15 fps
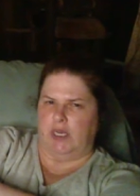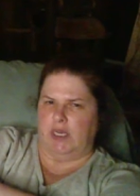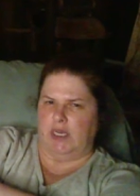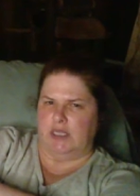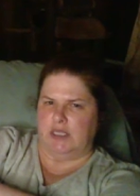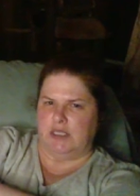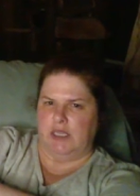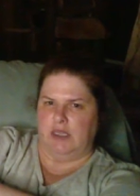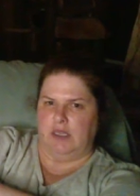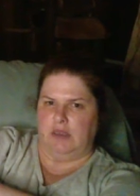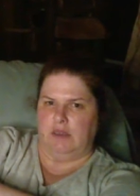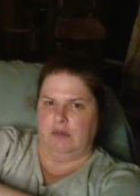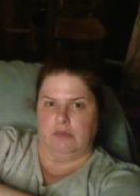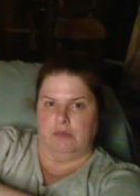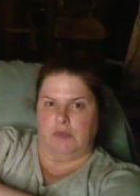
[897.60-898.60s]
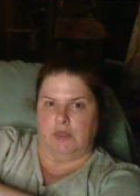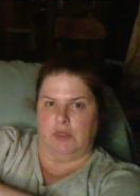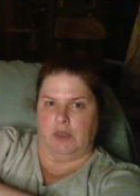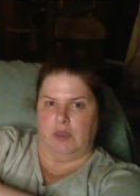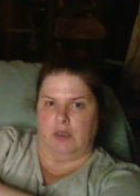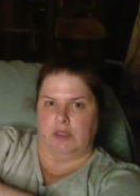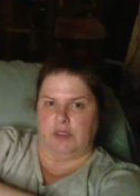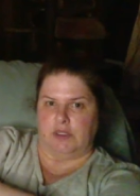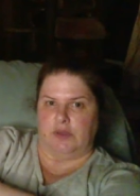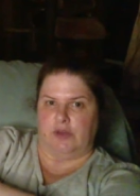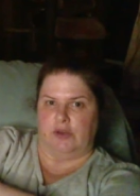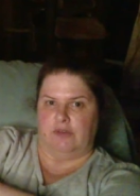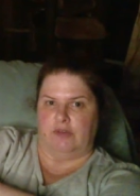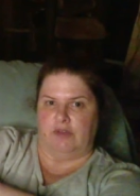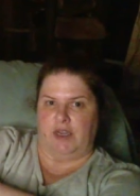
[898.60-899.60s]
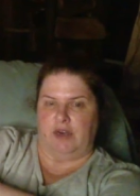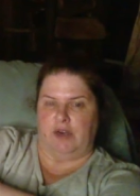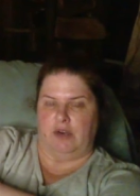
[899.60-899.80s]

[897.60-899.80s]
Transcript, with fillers: as king? Is he going to fire